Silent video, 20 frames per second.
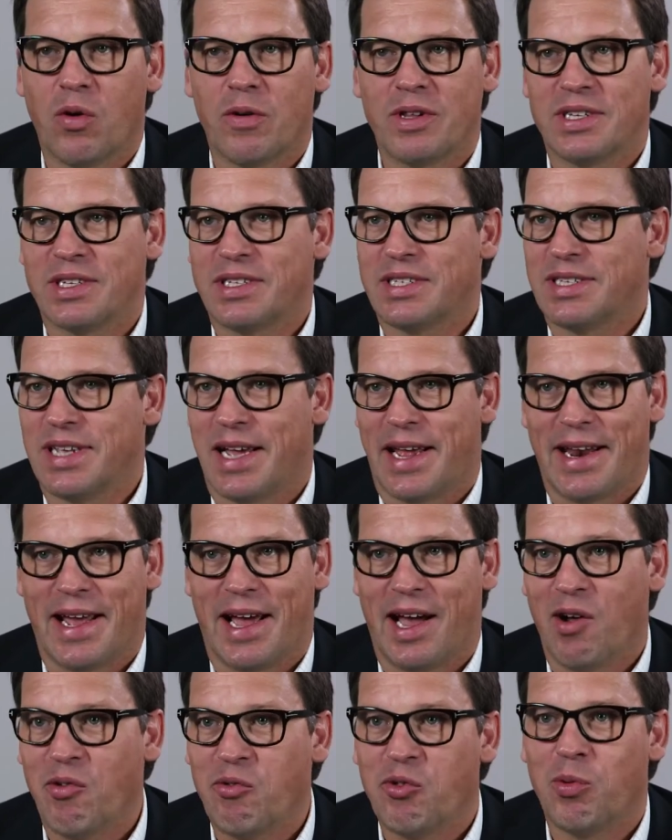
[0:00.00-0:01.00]
understand
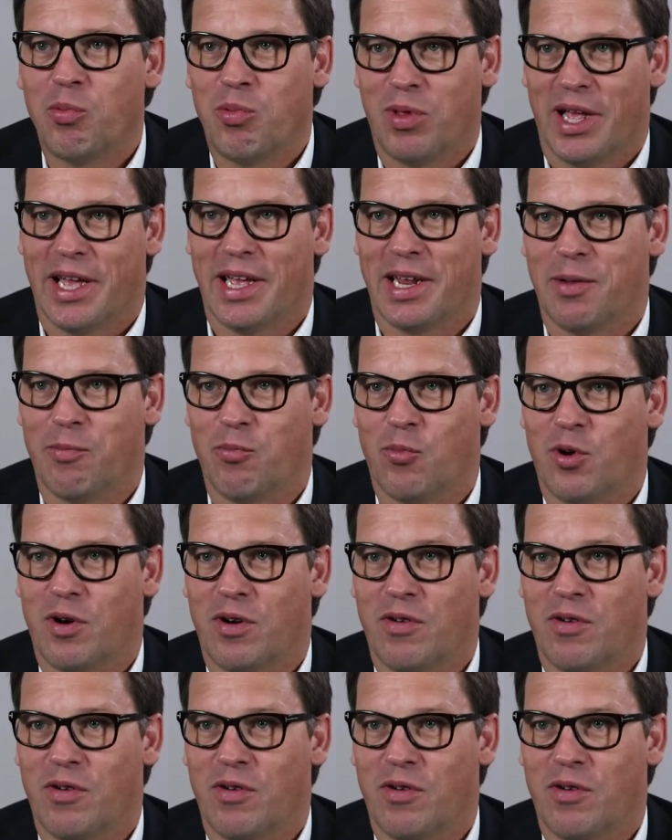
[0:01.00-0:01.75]
how to play anymore.